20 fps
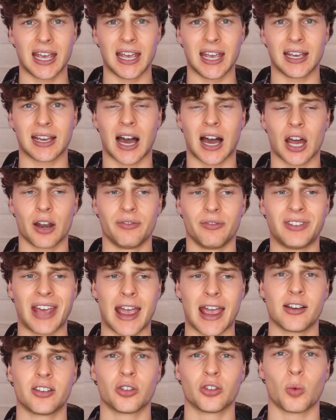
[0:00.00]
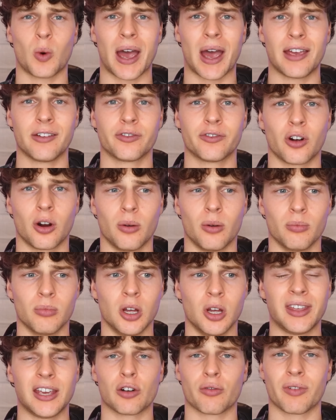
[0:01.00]
it kind of takes away
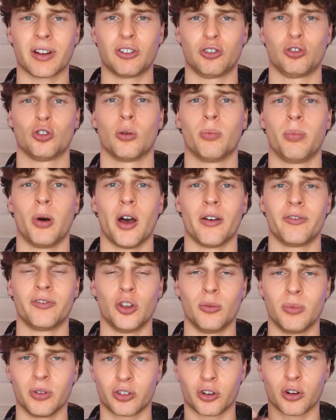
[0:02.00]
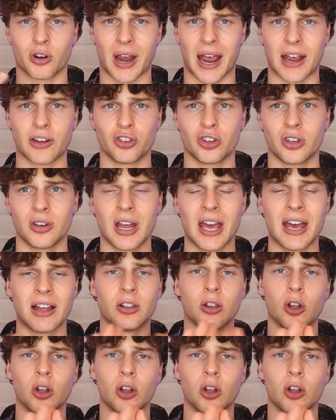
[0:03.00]
from the original perfumer's creation.